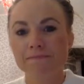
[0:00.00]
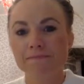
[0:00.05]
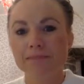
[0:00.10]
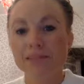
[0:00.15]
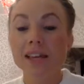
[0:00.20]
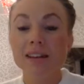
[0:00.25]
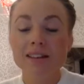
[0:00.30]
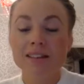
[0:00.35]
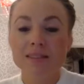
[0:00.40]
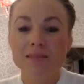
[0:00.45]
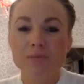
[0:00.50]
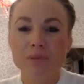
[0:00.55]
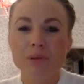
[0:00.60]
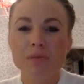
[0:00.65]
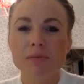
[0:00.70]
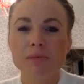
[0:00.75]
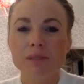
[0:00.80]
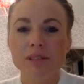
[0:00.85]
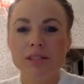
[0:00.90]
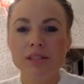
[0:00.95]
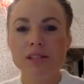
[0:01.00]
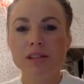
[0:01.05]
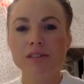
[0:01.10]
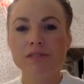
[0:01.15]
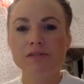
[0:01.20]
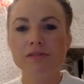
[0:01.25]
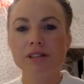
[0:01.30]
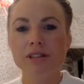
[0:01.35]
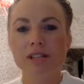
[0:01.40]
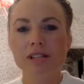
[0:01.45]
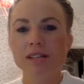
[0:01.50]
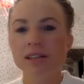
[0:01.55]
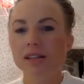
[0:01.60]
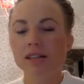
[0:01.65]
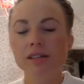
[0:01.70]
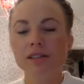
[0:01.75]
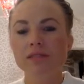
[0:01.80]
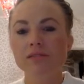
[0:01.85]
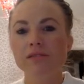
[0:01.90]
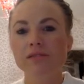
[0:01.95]
That is probably the difference. I
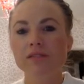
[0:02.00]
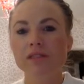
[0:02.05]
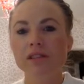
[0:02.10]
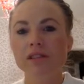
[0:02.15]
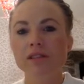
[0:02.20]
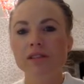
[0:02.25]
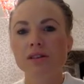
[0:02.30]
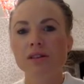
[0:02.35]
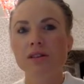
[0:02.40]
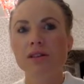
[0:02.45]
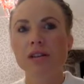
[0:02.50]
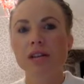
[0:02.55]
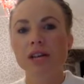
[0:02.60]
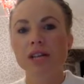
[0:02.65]
didn't feel sorry.